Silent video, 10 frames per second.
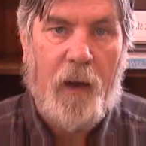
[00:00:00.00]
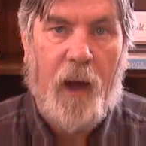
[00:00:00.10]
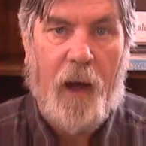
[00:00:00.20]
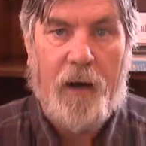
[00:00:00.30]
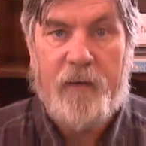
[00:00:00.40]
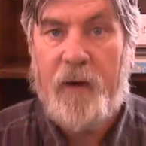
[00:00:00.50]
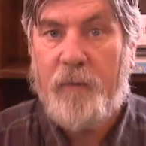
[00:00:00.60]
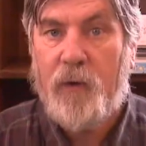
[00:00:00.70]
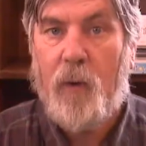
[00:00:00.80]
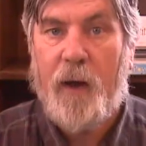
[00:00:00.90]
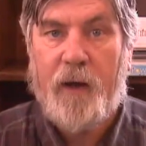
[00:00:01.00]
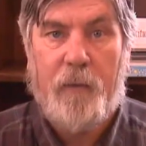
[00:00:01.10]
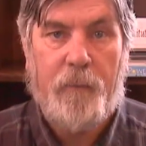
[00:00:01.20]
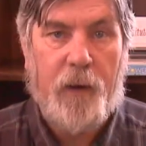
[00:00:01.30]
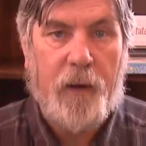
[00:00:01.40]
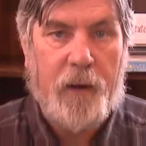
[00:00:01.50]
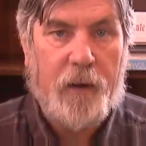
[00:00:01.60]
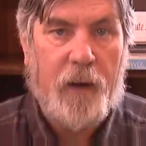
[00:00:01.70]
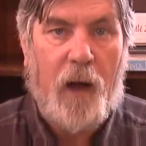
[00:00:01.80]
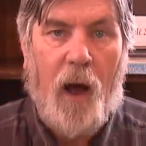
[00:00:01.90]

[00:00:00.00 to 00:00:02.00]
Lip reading: And it's never quite complete.